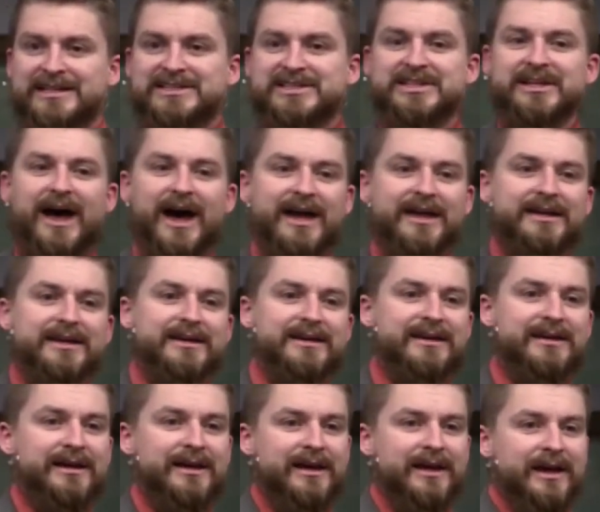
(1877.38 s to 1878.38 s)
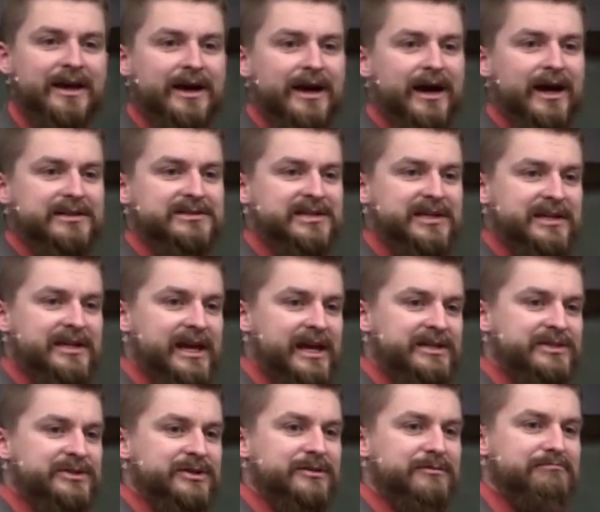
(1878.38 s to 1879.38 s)
Tonight, a
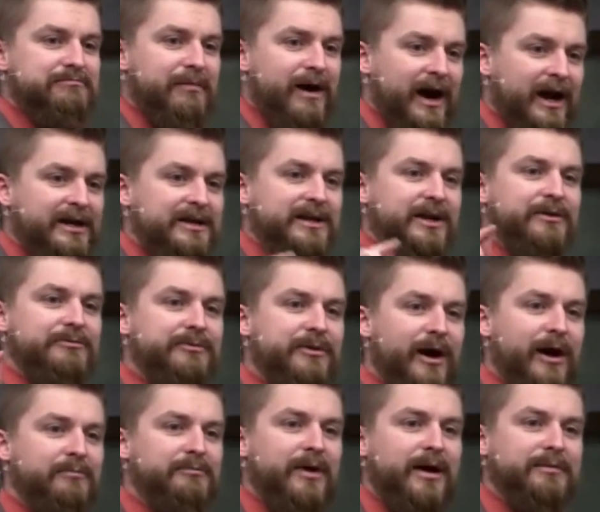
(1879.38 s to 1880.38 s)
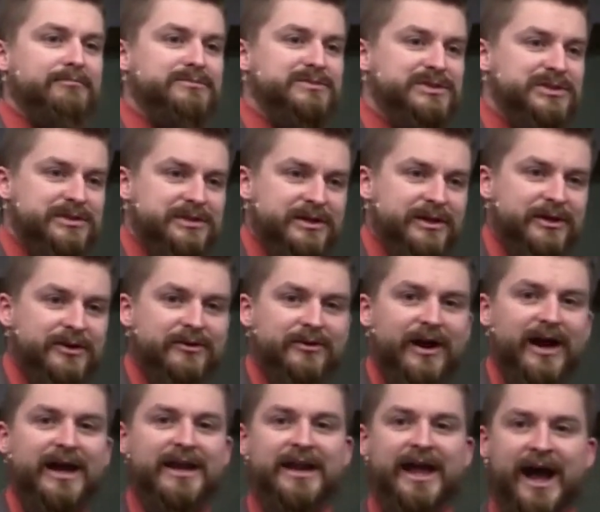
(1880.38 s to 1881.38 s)
teenager might have come up to
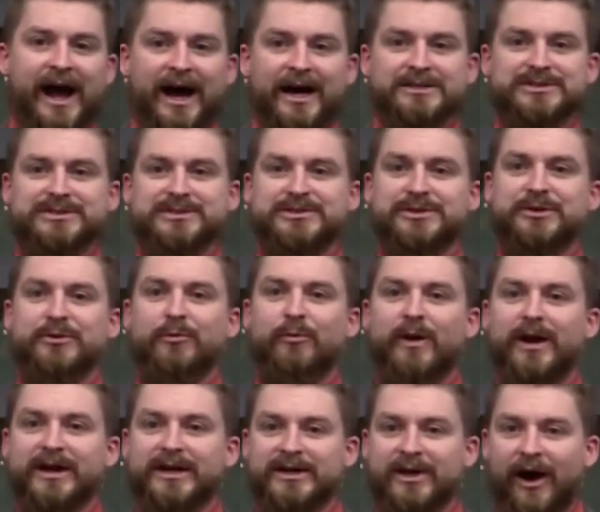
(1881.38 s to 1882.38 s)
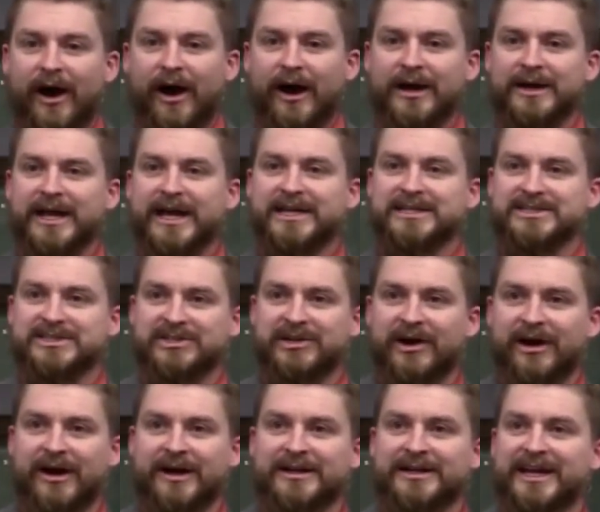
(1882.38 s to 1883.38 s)
you and asked you what God has
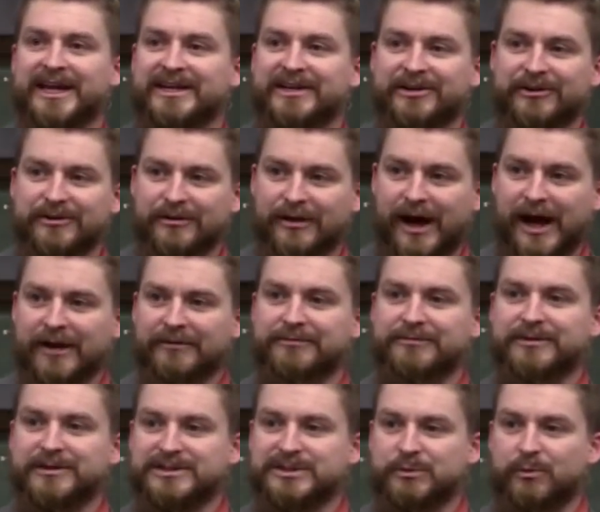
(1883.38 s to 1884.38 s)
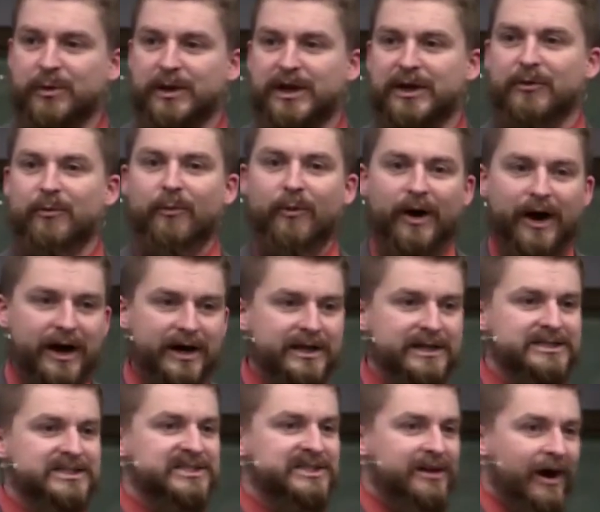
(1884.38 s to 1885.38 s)
done in your life this week. What
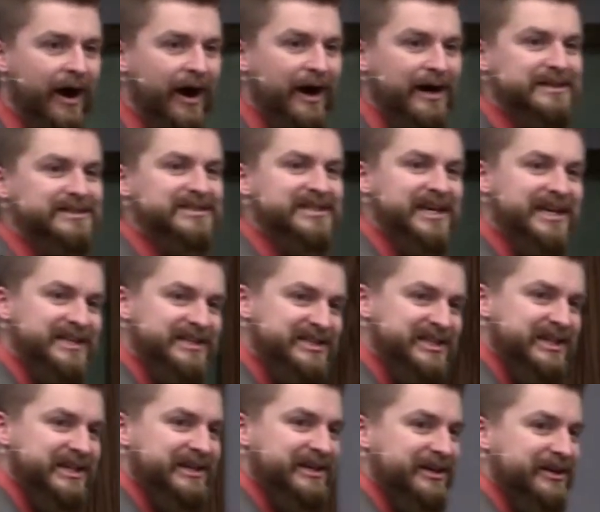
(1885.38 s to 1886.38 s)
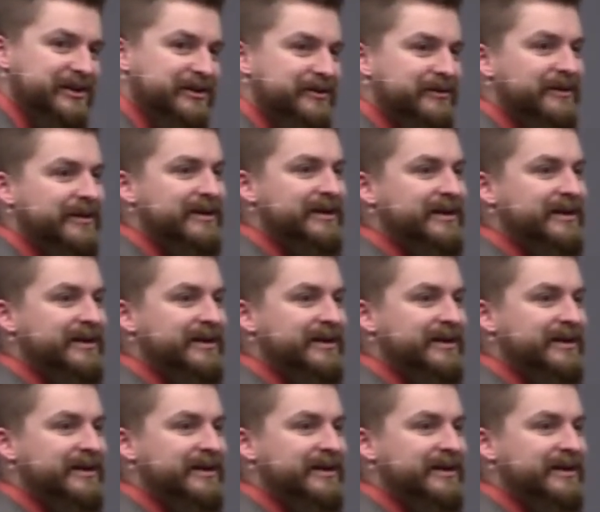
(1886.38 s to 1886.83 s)
is God teaching you